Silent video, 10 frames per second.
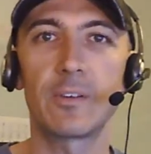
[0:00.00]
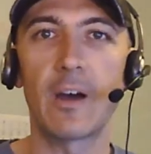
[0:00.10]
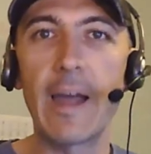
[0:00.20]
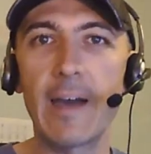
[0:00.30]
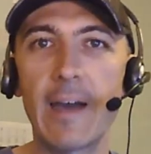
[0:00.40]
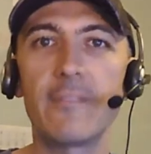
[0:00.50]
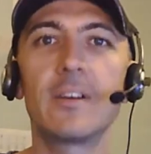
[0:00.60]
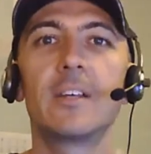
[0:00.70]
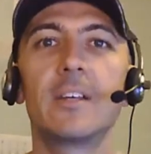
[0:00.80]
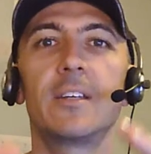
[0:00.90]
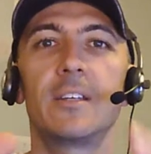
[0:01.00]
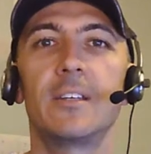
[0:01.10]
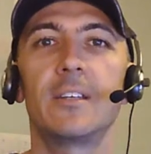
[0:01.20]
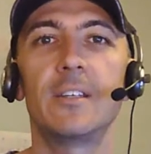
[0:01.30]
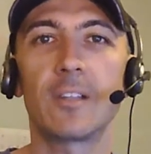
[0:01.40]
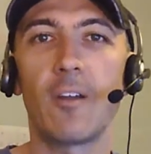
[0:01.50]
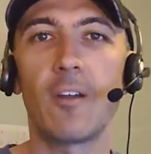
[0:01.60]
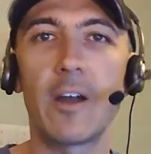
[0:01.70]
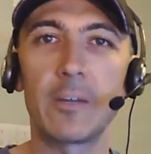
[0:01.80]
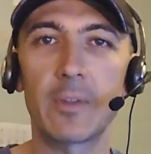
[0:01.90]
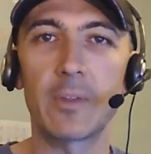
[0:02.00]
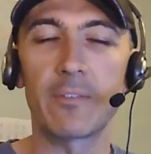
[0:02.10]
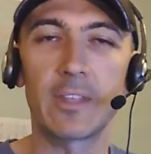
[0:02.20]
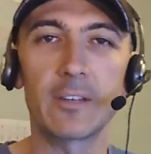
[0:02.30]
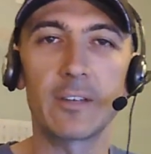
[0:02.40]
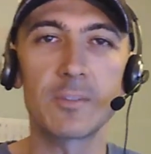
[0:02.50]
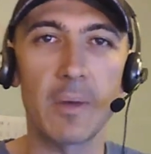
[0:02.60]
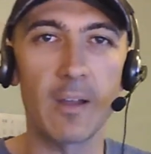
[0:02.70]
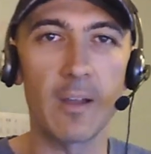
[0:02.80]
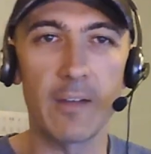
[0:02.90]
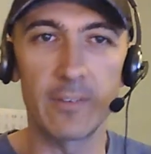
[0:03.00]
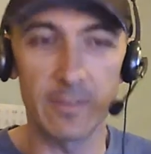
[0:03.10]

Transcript: I have is aligning with everything else in my life.